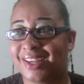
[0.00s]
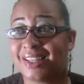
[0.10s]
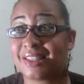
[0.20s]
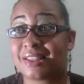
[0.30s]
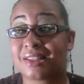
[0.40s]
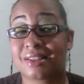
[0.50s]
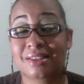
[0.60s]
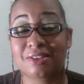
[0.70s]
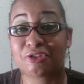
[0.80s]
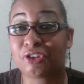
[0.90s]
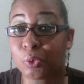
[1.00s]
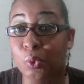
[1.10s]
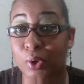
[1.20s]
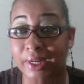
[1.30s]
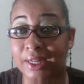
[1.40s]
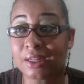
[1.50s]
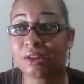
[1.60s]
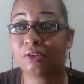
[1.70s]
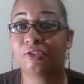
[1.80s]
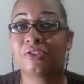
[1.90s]
It's rewarding
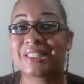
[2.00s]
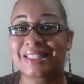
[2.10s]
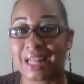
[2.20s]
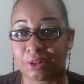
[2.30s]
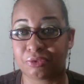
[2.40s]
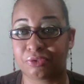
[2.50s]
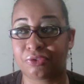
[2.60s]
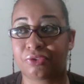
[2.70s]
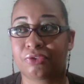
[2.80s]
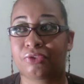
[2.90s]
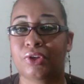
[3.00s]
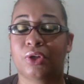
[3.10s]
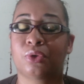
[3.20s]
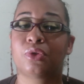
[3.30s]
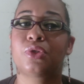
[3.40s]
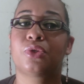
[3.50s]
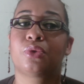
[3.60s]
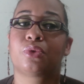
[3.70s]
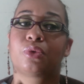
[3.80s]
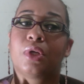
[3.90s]
for self, you know. So